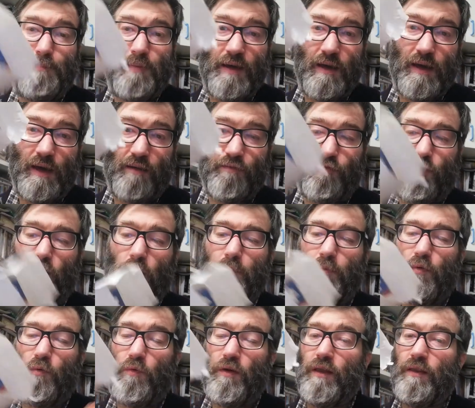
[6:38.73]
big
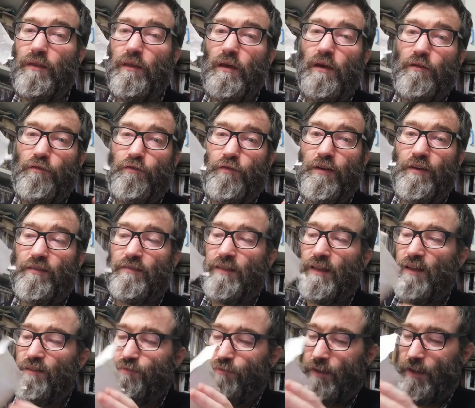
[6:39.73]
envelope with free
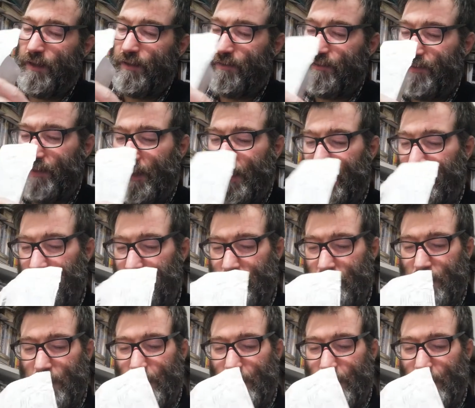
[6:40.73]
stuff inside.